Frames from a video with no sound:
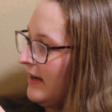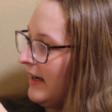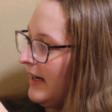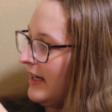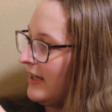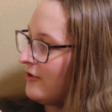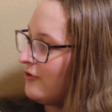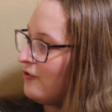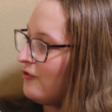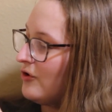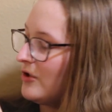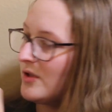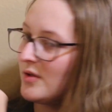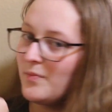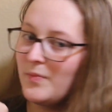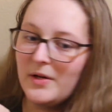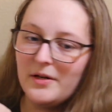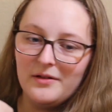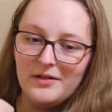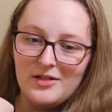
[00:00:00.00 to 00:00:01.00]
I had
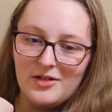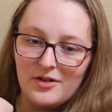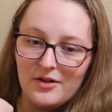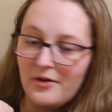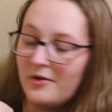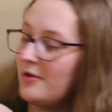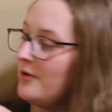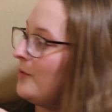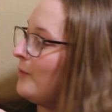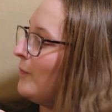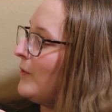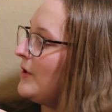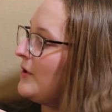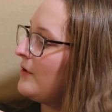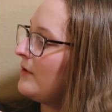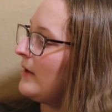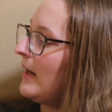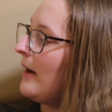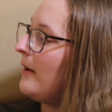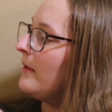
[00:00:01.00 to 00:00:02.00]
just barely started the
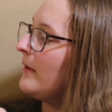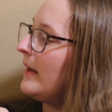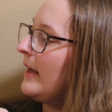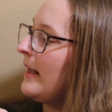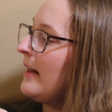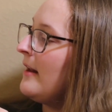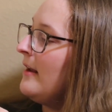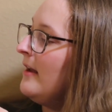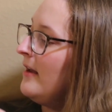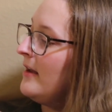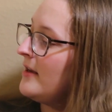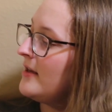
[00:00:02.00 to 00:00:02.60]
window outline,